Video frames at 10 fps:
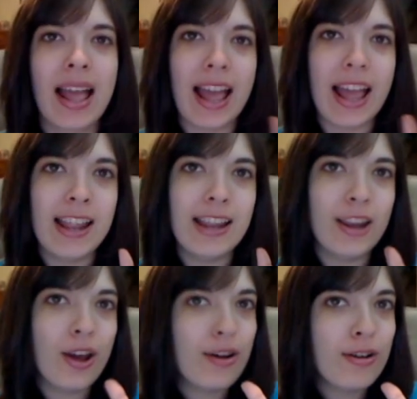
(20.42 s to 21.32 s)

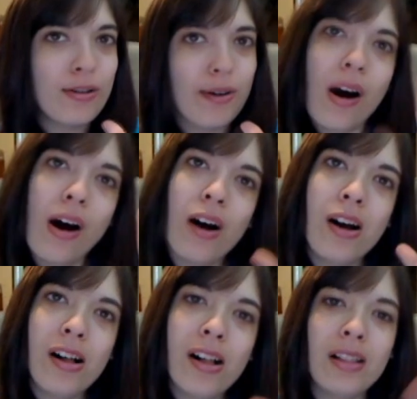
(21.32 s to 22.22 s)
Hello
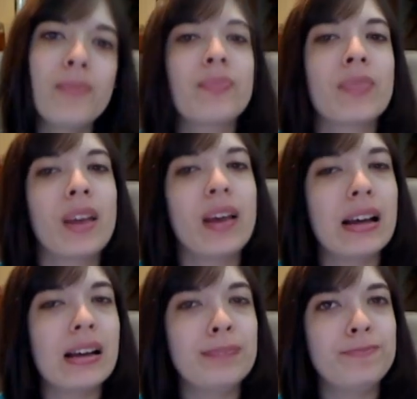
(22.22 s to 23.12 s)
all.
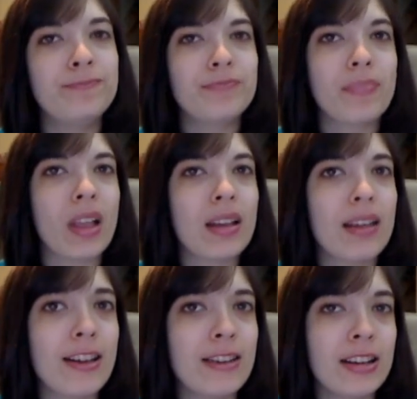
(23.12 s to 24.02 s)
Um,
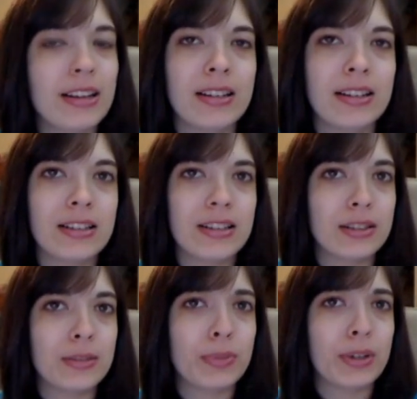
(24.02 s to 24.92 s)
again,
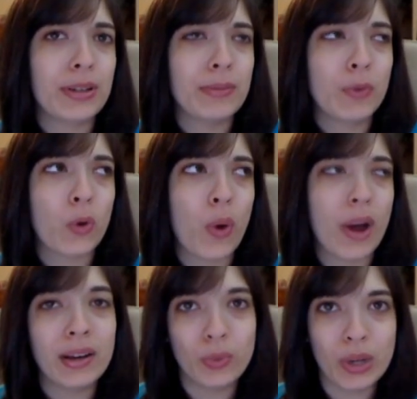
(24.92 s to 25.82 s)
it's pretty
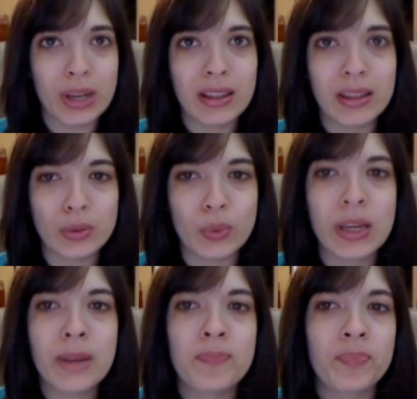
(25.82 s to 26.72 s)
quiet week this
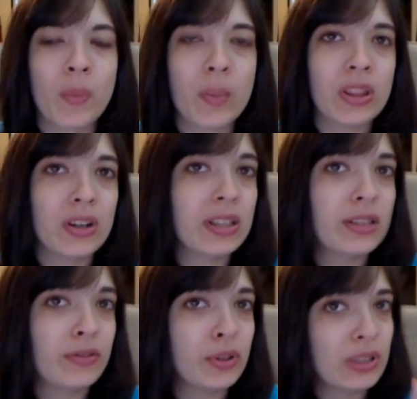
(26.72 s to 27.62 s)
week, but there is
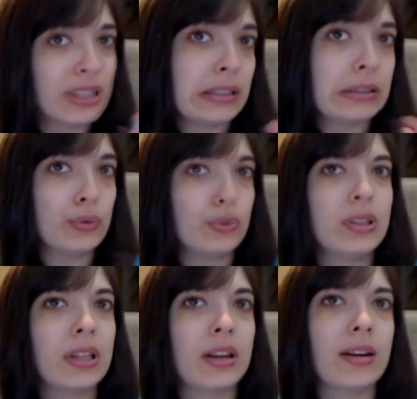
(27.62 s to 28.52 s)
a few little
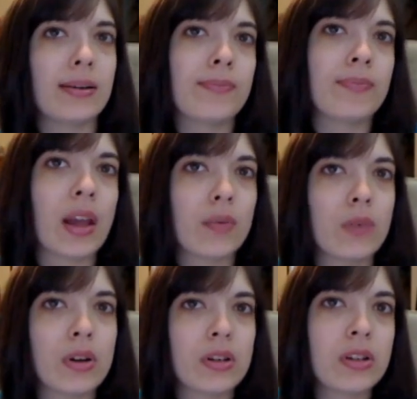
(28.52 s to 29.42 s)
news that um I
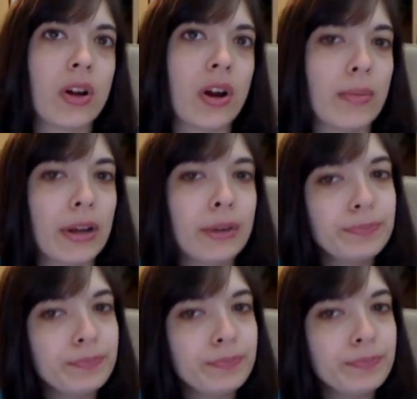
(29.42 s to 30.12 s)
wanted to talk about.